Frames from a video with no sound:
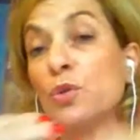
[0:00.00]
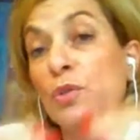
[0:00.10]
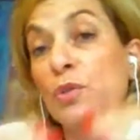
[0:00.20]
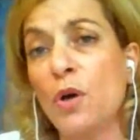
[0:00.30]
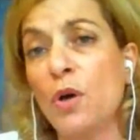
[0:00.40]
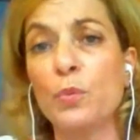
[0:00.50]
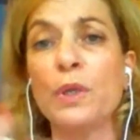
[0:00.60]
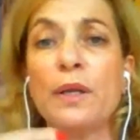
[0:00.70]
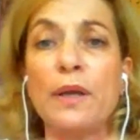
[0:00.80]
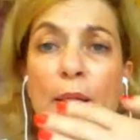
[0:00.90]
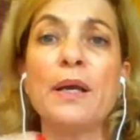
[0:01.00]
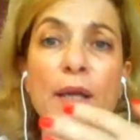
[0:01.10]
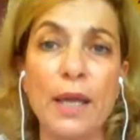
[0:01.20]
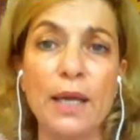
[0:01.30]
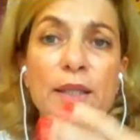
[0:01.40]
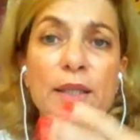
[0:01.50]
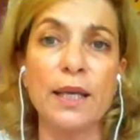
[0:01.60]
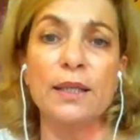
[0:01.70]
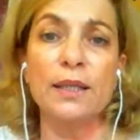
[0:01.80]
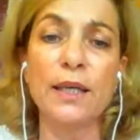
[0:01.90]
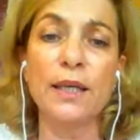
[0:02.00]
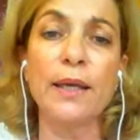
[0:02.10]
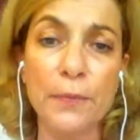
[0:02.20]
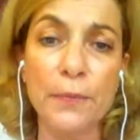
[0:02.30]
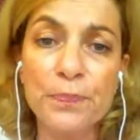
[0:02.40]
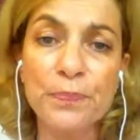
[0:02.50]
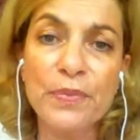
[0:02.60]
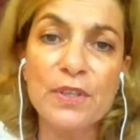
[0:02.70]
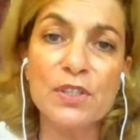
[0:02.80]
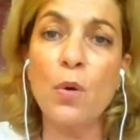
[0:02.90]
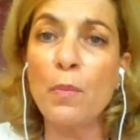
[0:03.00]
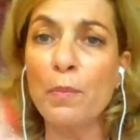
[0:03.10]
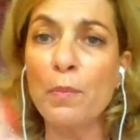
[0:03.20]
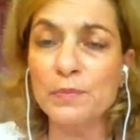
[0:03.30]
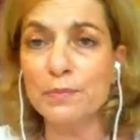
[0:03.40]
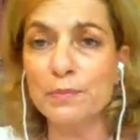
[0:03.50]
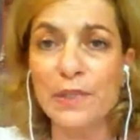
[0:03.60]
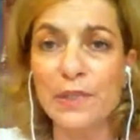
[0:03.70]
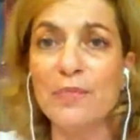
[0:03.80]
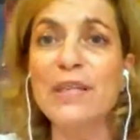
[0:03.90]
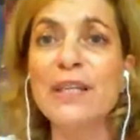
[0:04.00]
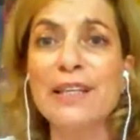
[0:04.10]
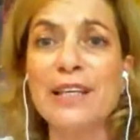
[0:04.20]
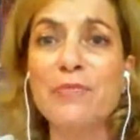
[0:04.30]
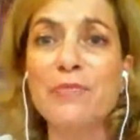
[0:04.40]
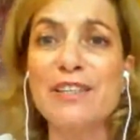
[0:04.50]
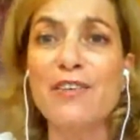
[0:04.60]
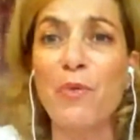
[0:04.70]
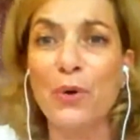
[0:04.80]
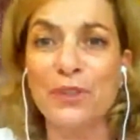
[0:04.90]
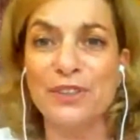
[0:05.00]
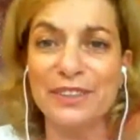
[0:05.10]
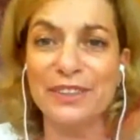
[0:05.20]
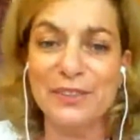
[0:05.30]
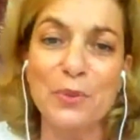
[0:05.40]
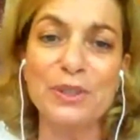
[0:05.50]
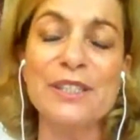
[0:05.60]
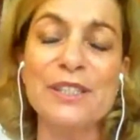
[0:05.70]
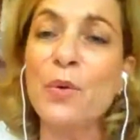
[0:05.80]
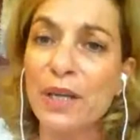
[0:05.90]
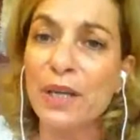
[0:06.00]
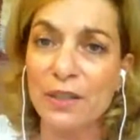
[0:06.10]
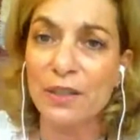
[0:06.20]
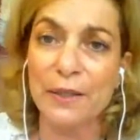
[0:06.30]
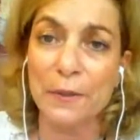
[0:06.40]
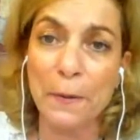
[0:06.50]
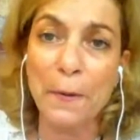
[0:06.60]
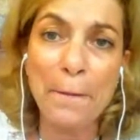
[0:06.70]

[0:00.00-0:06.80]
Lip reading: your soul will come back again and again and again. So give me some order. What's going on here?